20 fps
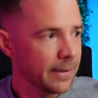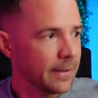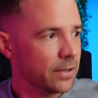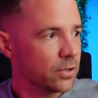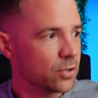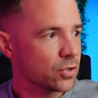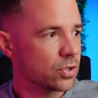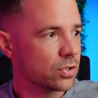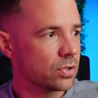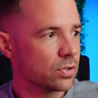
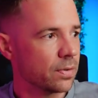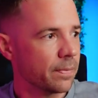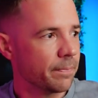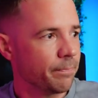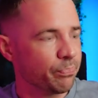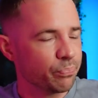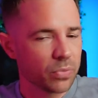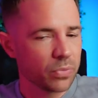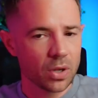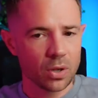
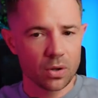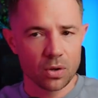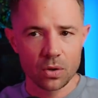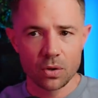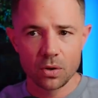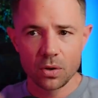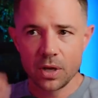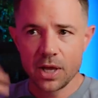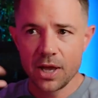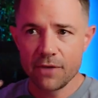
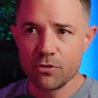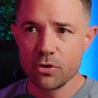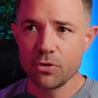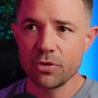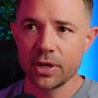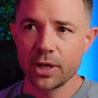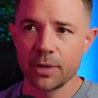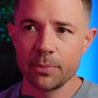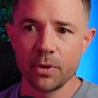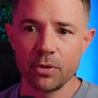If you
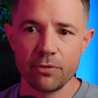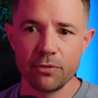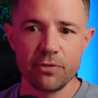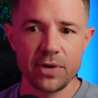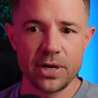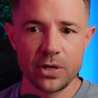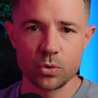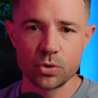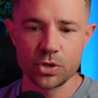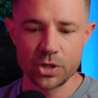think about the
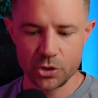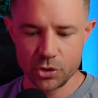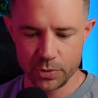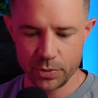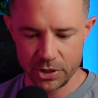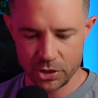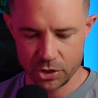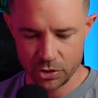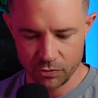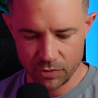Freddo
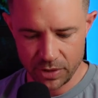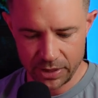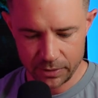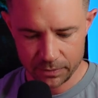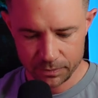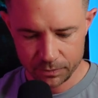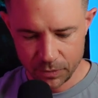situation, right?